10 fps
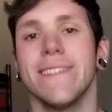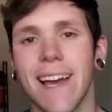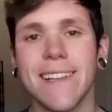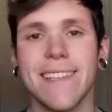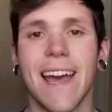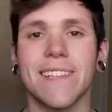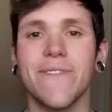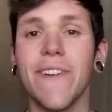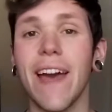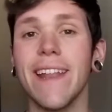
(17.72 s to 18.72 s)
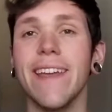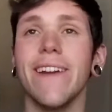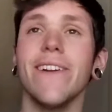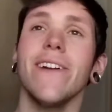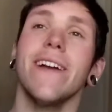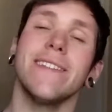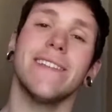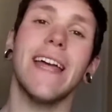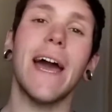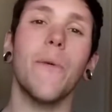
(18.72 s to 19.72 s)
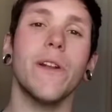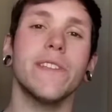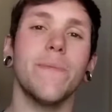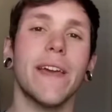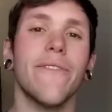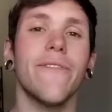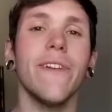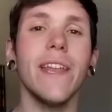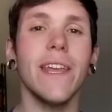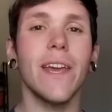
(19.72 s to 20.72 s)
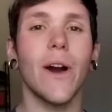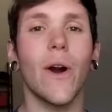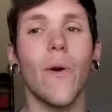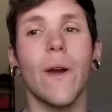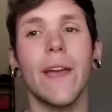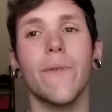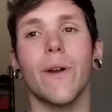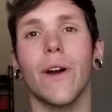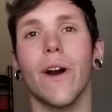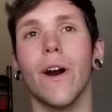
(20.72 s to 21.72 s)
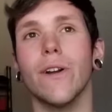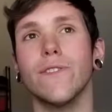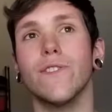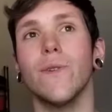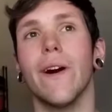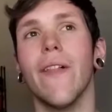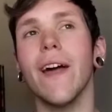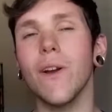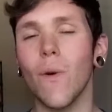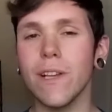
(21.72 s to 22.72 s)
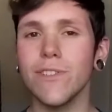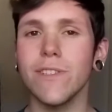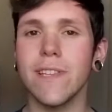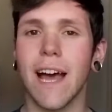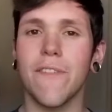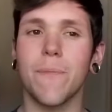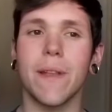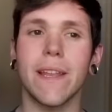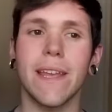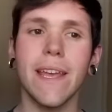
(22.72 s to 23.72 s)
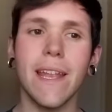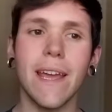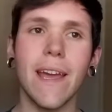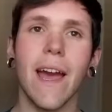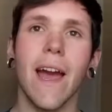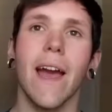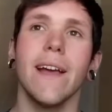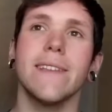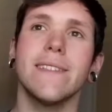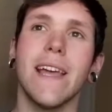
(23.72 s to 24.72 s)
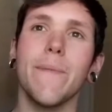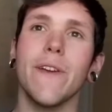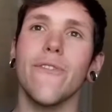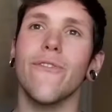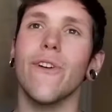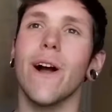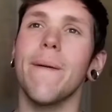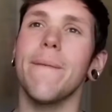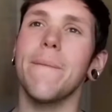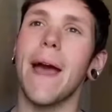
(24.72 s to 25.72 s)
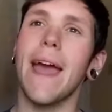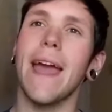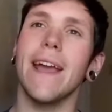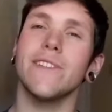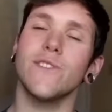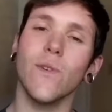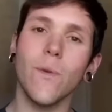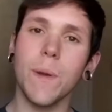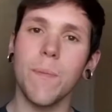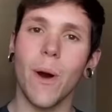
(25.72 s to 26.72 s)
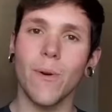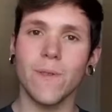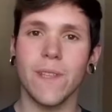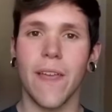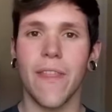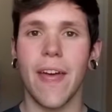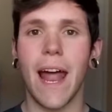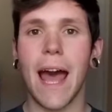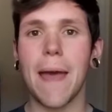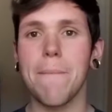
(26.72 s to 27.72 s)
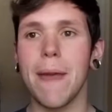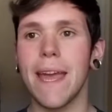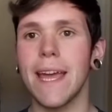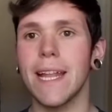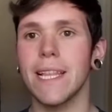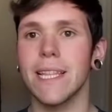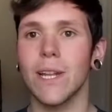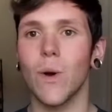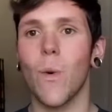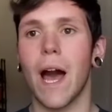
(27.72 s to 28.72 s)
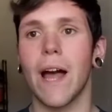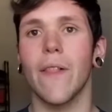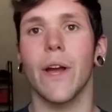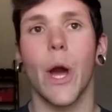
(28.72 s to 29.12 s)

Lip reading: Zach Attacks Fat here. Today I wanted to make a video in regards to a lot of questions I've been getting stemming from a story post that I made a little while